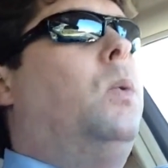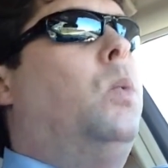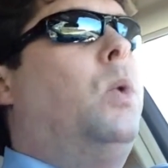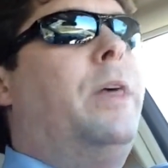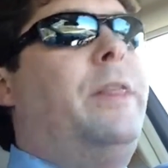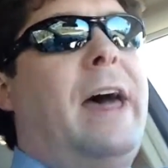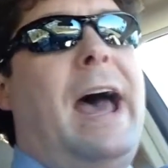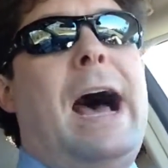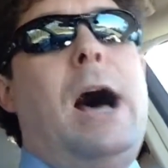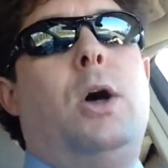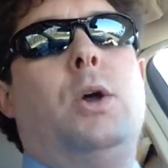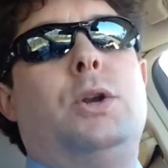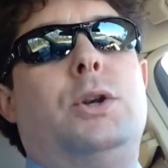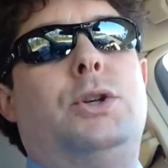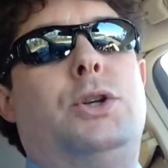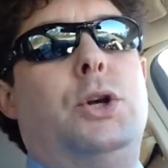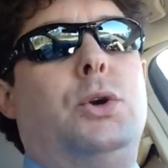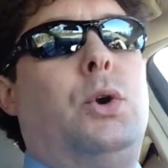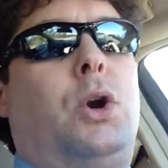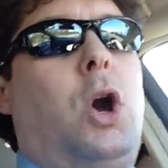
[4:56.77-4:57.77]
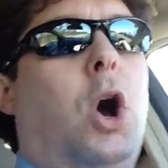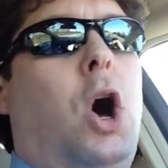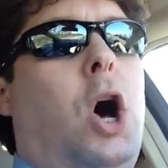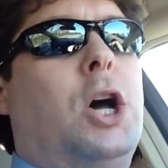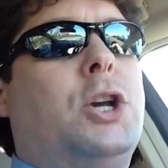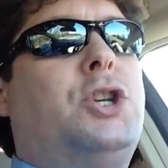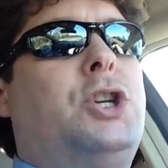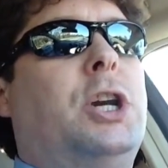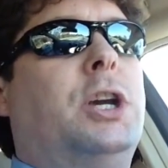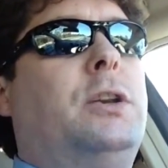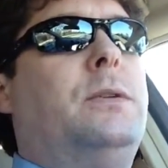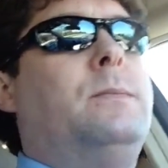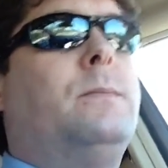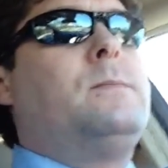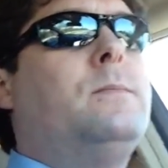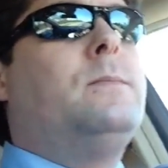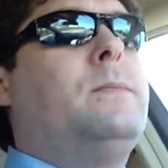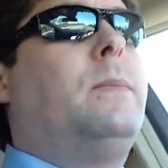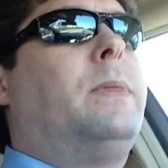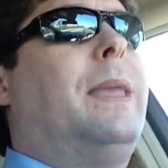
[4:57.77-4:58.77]
without due caution
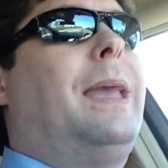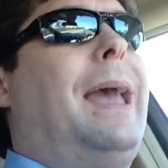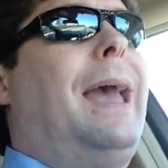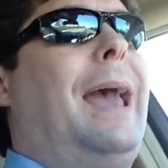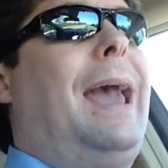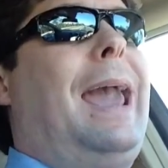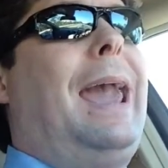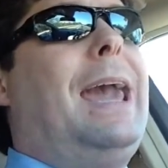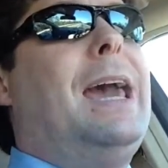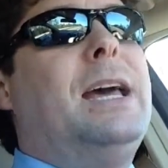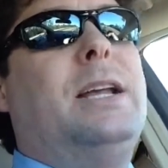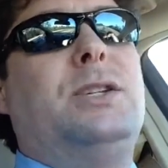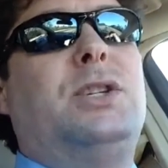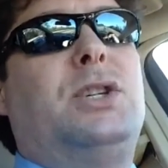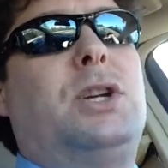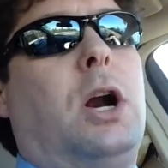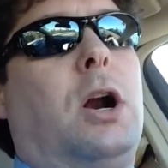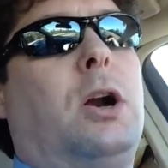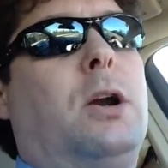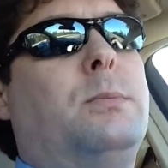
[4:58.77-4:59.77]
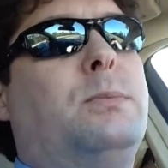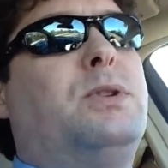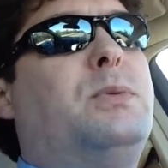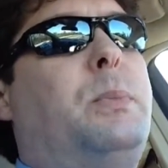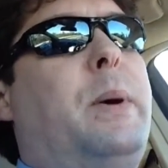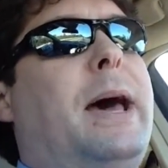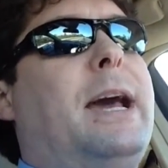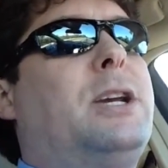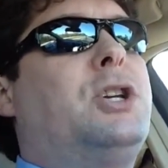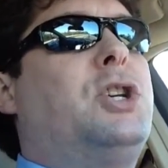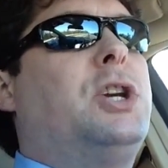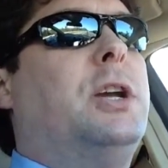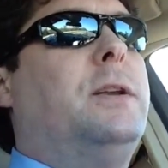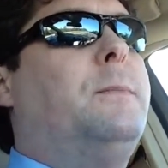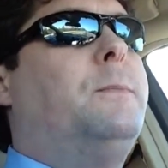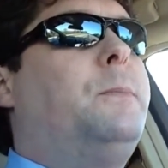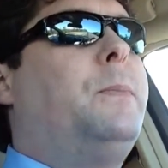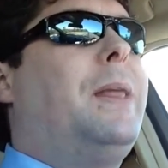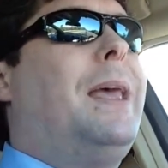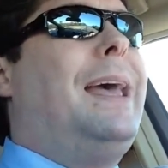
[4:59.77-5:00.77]
and
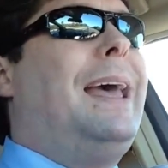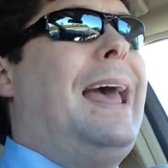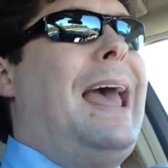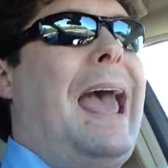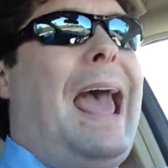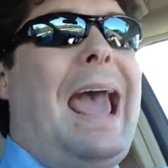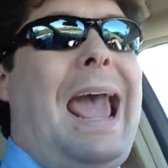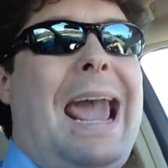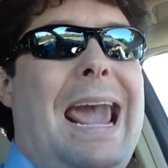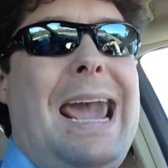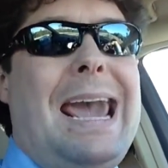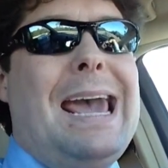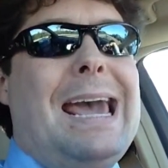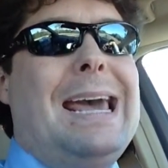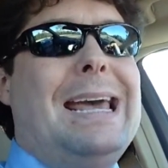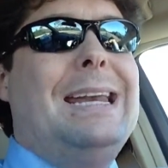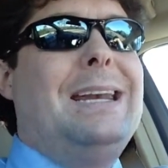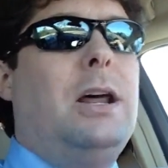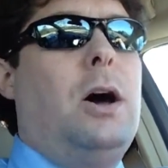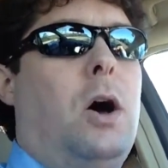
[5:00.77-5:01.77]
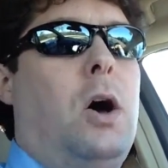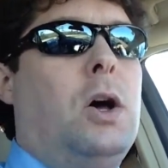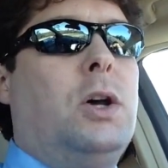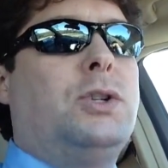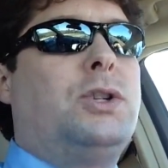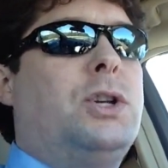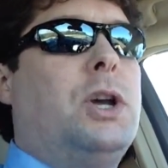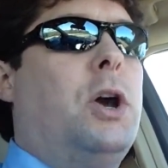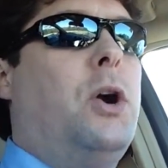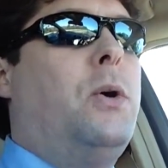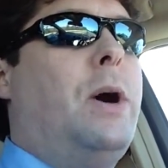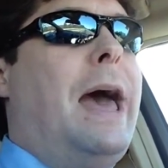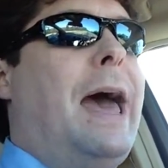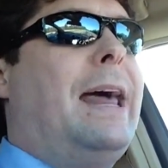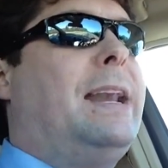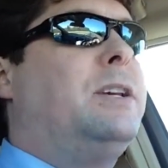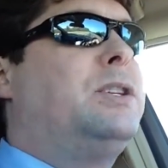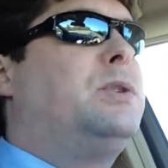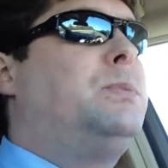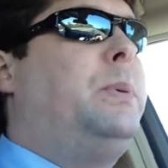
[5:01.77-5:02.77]
circumspection, and also
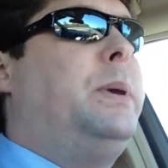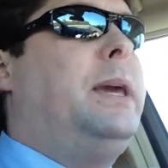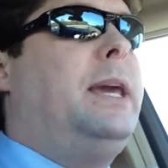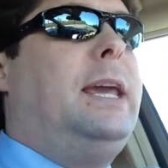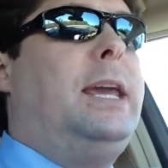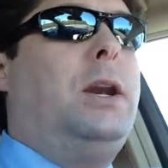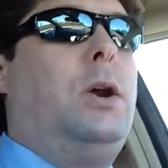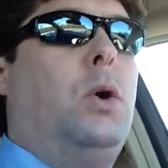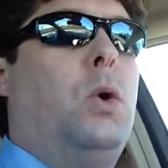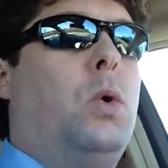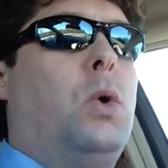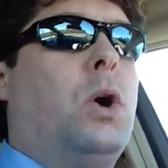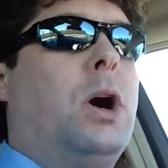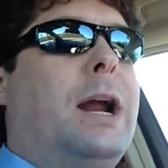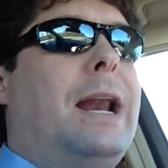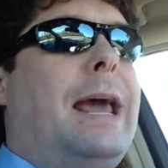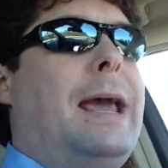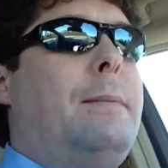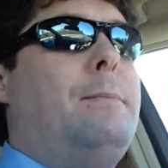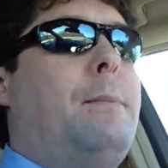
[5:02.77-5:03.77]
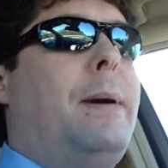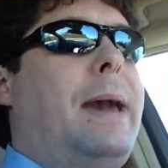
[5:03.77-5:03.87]
at a speed or in a